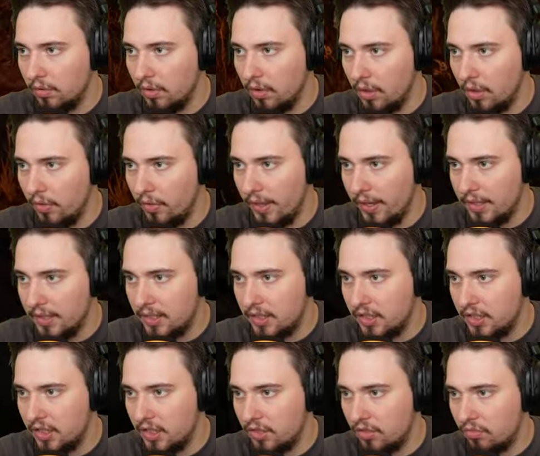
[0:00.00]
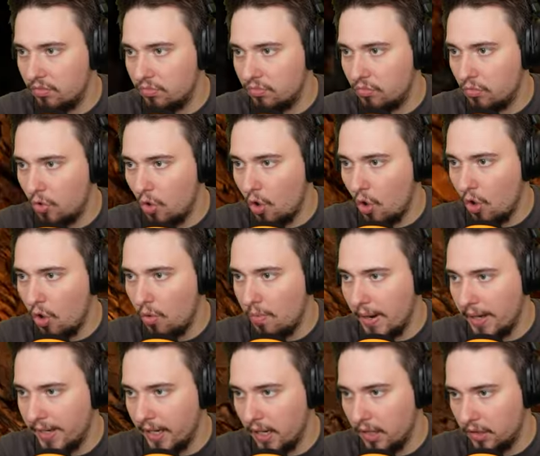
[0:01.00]
Oh, that's... Oh
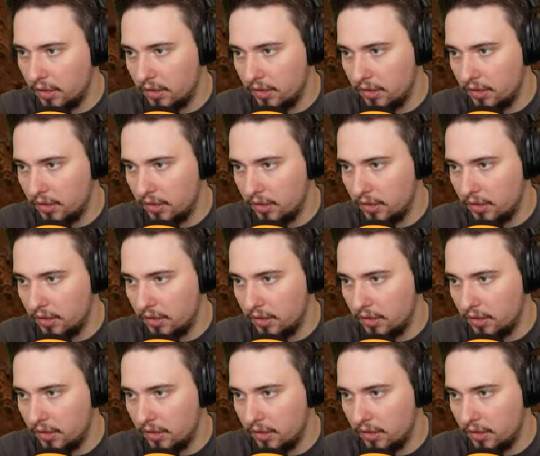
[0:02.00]
my god.